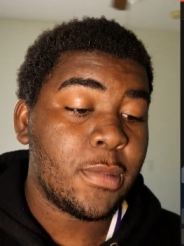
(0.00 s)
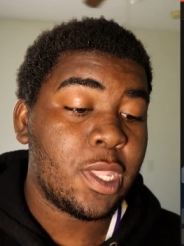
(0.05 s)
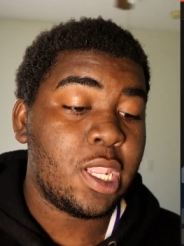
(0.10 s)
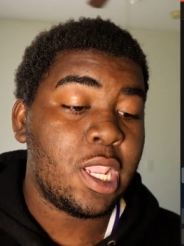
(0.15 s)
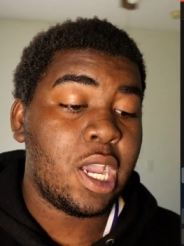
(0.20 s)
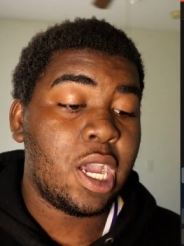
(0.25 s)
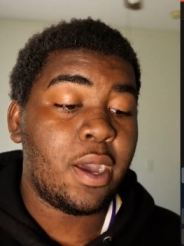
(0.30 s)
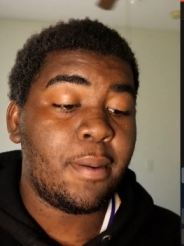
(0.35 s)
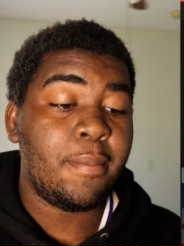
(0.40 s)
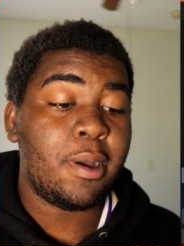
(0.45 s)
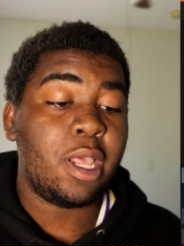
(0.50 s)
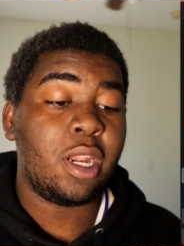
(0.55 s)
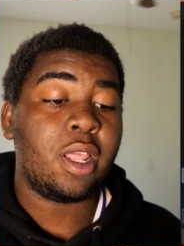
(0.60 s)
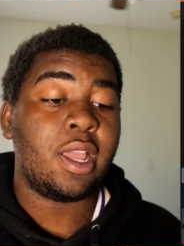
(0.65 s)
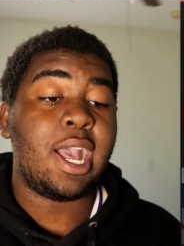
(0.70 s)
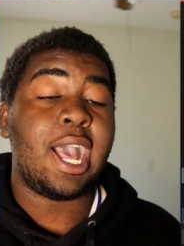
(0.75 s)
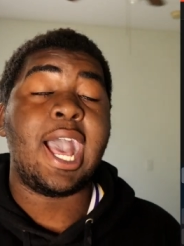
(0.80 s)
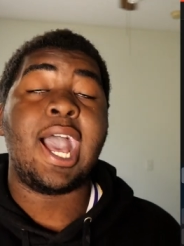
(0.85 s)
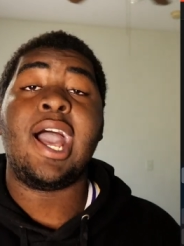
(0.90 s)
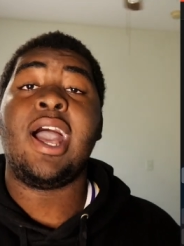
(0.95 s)
Now
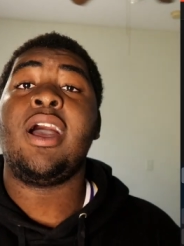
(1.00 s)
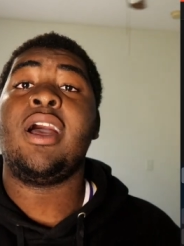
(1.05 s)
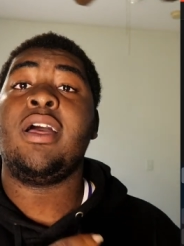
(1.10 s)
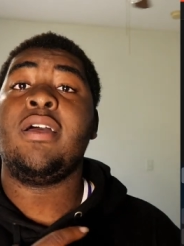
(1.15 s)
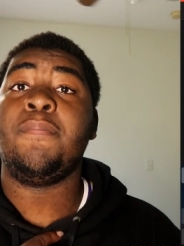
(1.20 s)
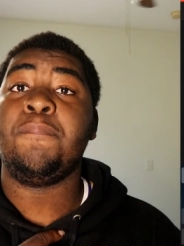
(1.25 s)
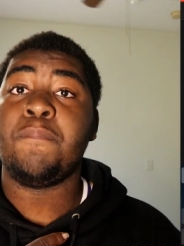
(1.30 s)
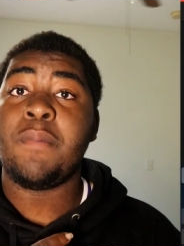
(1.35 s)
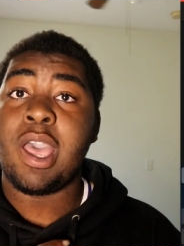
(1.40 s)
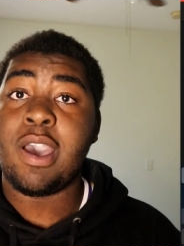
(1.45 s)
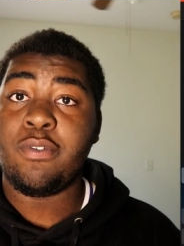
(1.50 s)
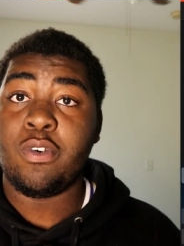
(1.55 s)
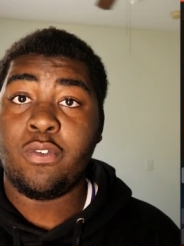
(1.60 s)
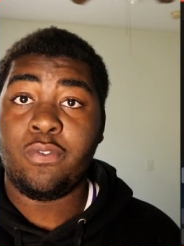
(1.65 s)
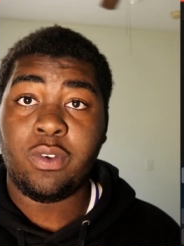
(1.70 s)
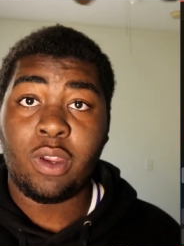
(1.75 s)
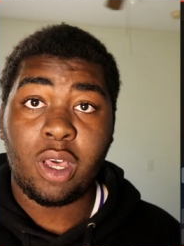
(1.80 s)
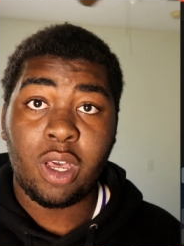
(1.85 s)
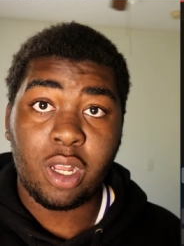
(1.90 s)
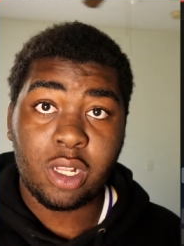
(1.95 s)
I have a
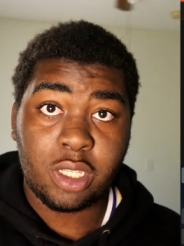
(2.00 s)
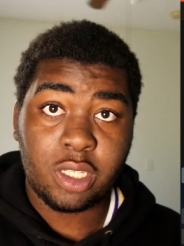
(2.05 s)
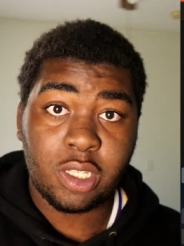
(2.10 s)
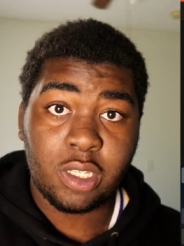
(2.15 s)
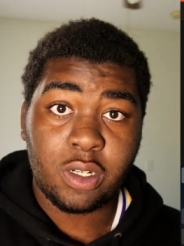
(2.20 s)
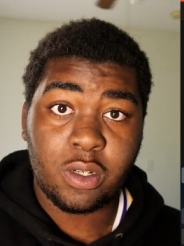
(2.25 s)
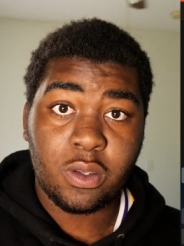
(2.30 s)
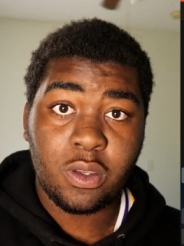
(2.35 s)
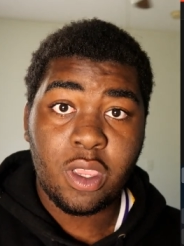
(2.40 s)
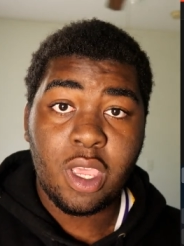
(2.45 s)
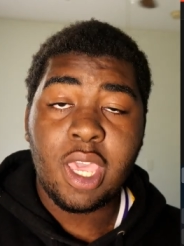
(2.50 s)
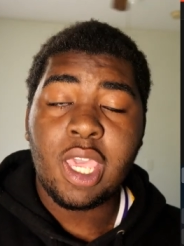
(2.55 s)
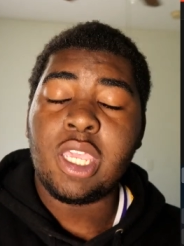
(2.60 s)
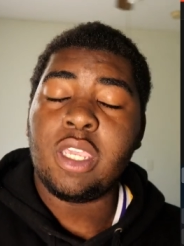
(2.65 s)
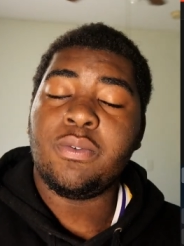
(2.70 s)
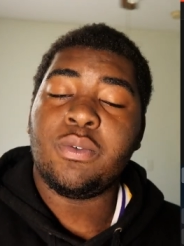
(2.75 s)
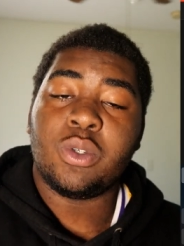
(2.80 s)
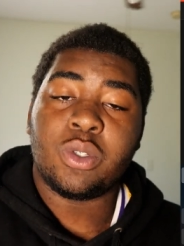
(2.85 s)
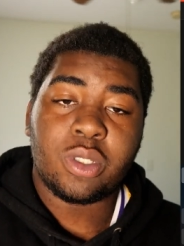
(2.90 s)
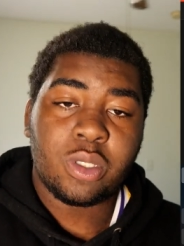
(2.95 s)
vlog channel.
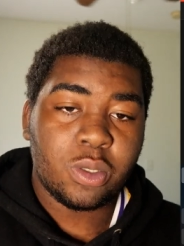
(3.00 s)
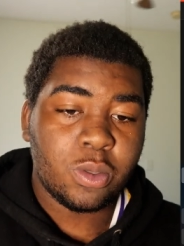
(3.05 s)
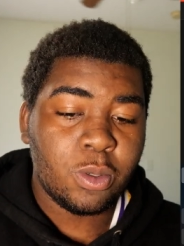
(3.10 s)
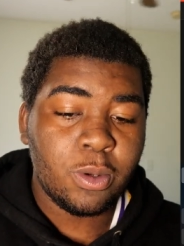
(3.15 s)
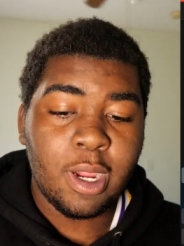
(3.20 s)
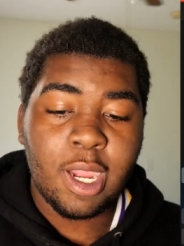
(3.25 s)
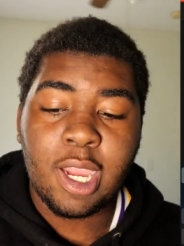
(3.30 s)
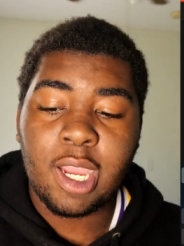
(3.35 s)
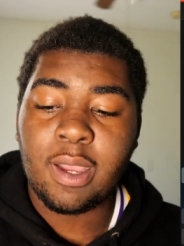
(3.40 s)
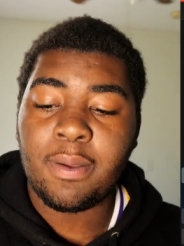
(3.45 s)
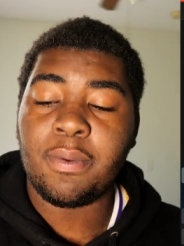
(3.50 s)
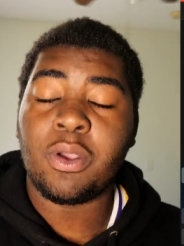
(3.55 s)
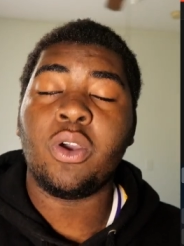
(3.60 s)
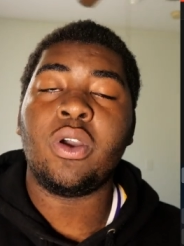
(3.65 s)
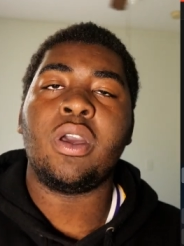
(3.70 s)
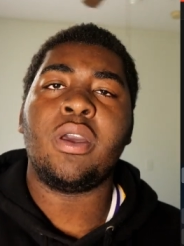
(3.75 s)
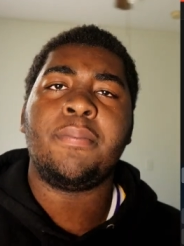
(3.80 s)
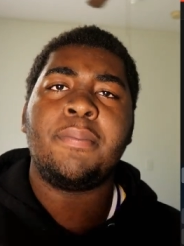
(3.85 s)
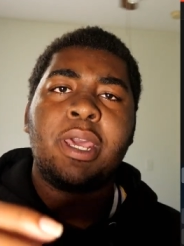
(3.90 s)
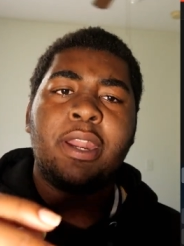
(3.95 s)
If you subscribe,
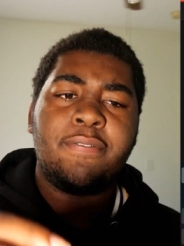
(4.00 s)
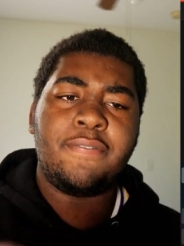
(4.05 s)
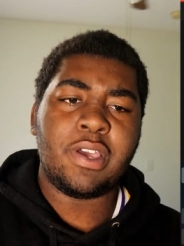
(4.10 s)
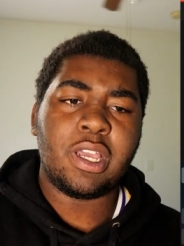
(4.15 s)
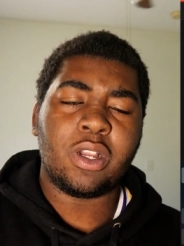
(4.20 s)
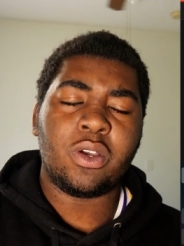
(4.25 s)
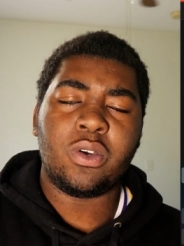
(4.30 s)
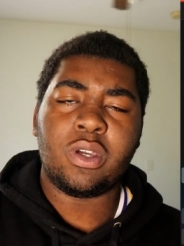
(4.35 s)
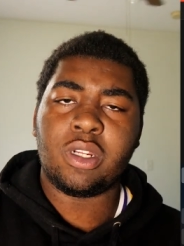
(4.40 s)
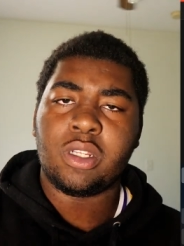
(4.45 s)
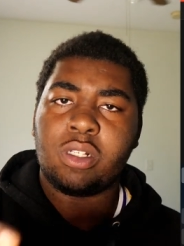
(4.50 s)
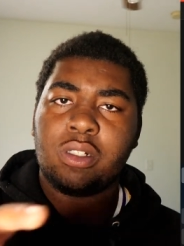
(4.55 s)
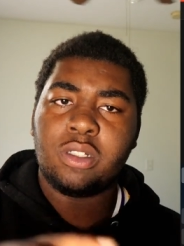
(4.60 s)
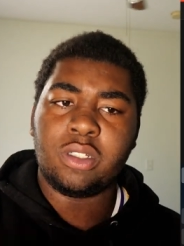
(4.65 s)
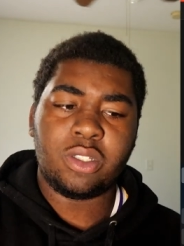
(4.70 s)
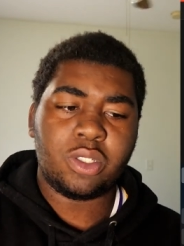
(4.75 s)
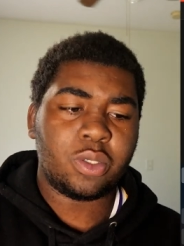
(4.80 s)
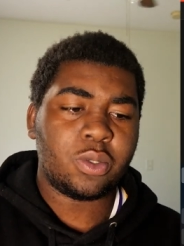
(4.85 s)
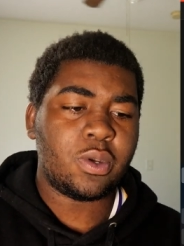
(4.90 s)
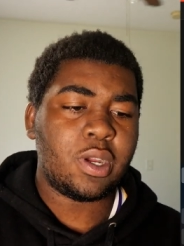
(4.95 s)
matter of fact, go ahead and
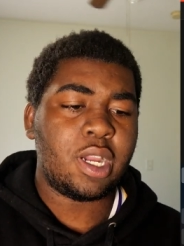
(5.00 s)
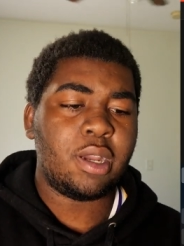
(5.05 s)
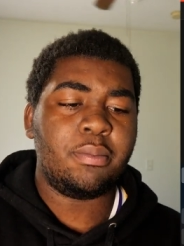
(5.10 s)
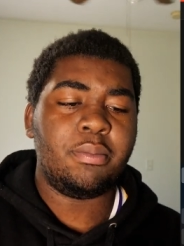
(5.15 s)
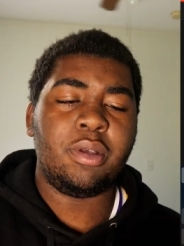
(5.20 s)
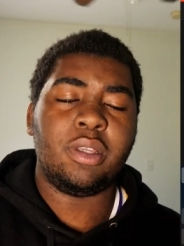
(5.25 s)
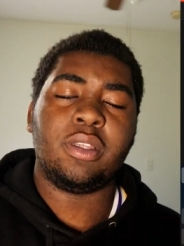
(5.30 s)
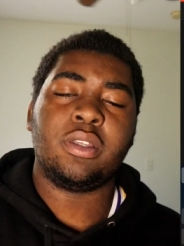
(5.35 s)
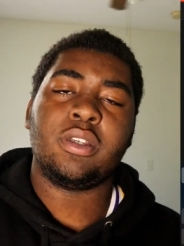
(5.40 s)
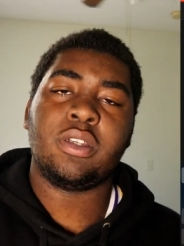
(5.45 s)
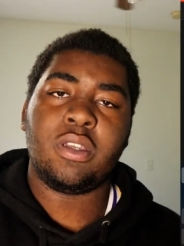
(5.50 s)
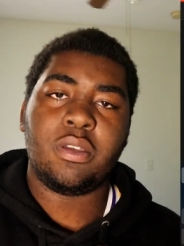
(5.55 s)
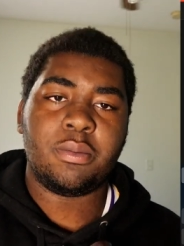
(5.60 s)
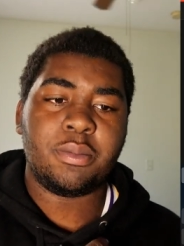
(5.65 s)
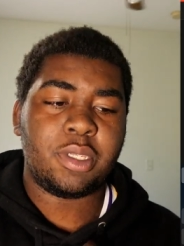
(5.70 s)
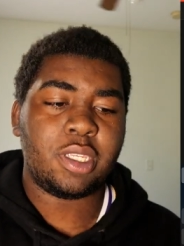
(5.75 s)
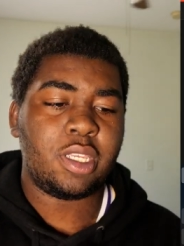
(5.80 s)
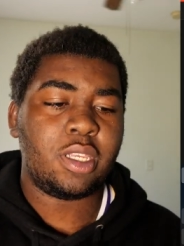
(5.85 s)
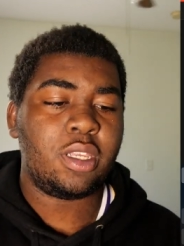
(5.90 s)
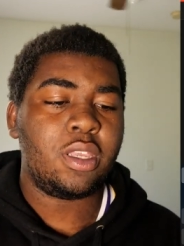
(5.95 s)
click the subscribe button. You know what
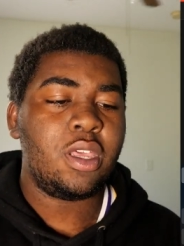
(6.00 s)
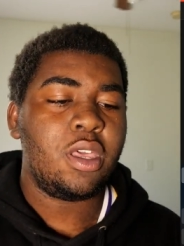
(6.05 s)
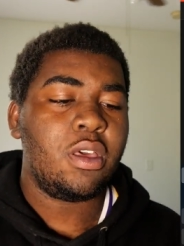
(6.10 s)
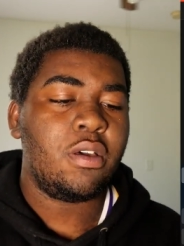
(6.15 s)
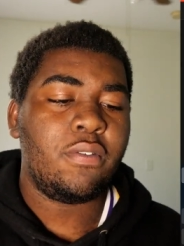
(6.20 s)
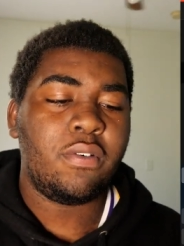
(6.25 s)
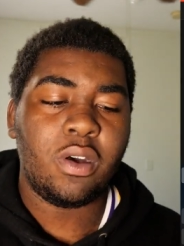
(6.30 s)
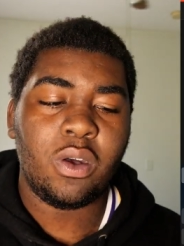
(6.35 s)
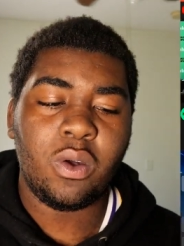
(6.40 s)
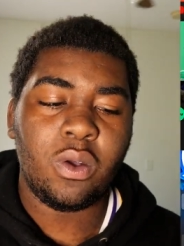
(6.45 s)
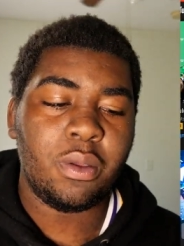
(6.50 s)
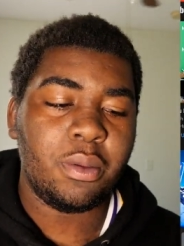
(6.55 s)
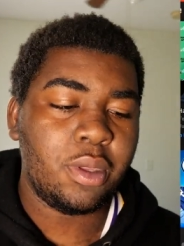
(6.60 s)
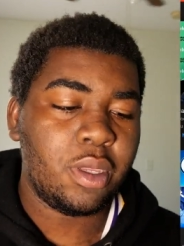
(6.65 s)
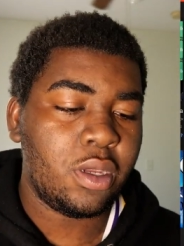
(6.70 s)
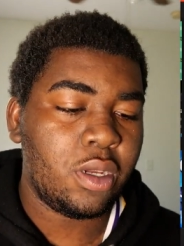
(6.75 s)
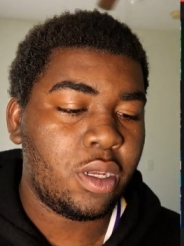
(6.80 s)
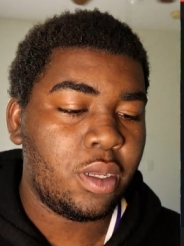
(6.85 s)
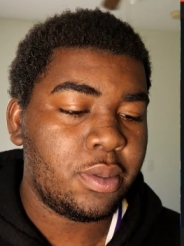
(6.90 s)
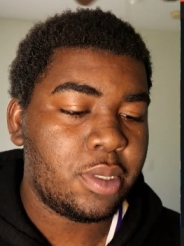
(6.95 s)
I'm saying? Follow me.
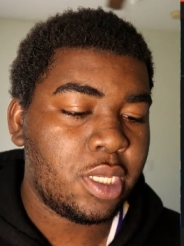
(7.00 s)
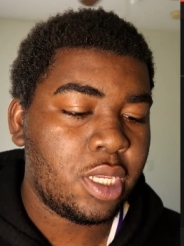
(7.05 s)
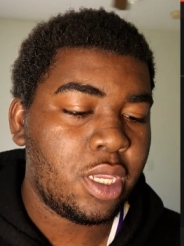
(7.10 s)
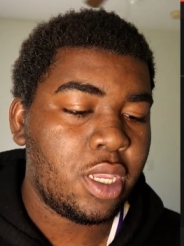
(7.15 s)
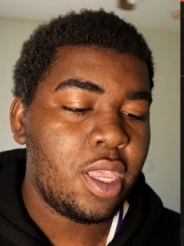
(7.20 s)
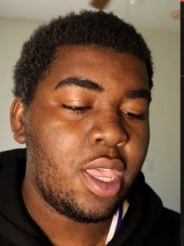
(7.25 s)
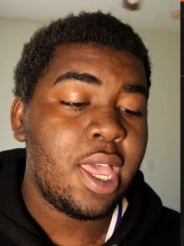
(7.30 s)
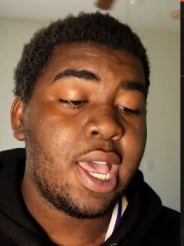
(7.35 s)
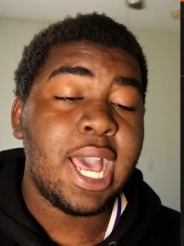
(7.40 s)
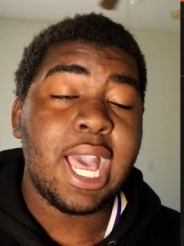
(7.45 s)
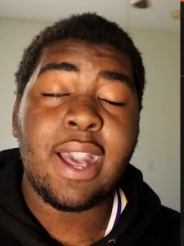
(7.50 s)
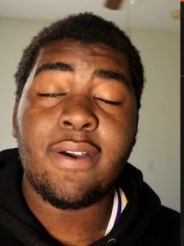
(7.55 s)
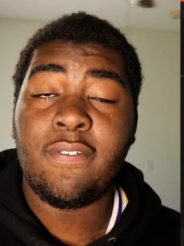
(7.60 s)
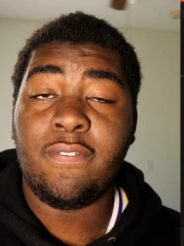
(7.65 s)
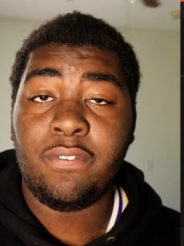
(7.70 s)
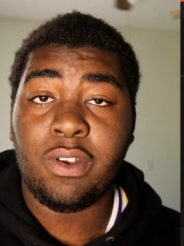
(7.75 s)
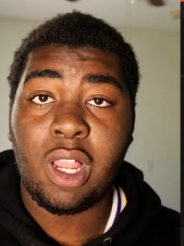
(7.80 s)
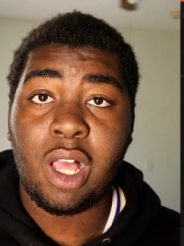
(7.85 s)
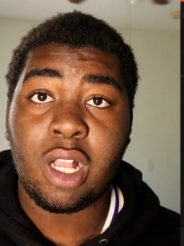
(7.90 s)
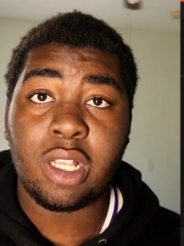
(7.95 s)
You know what I'm saying? I have a
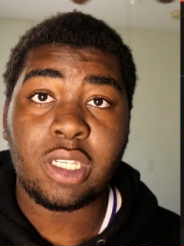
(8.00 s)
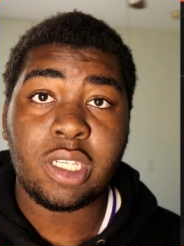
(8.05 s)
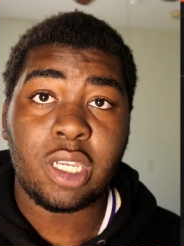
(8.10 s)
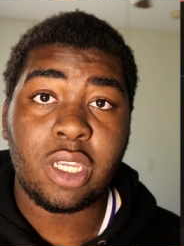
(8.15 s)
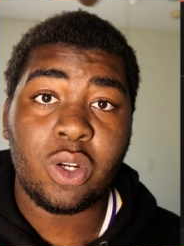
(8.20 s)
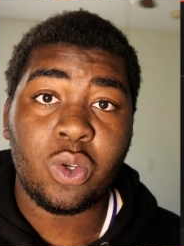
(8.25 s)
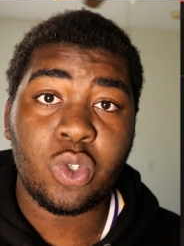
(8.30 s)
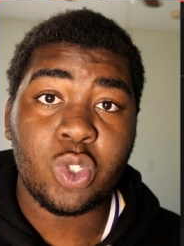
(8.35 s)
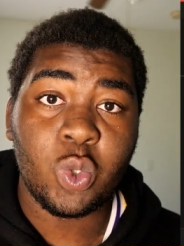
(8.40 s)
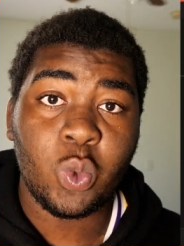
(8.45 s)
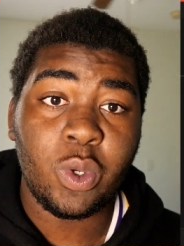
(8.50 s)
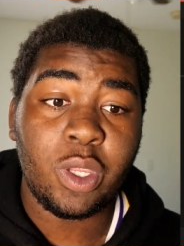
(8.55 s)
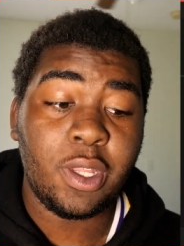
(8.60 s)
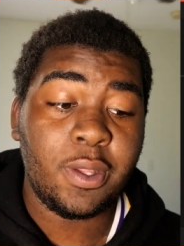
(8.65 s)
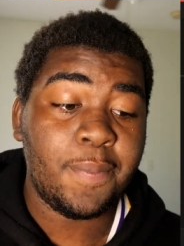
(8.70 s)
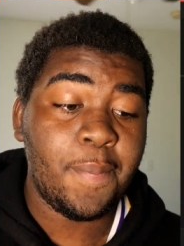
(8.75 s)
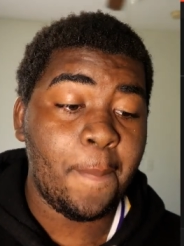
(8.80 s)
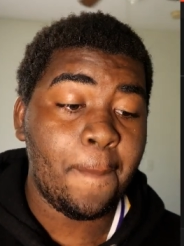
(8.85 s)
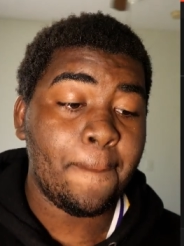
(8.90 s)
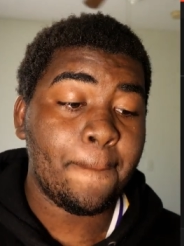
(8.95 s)
vlog channel as
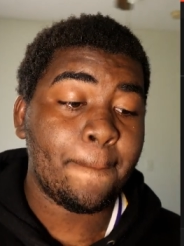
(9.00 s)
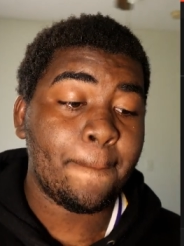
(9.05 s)
well.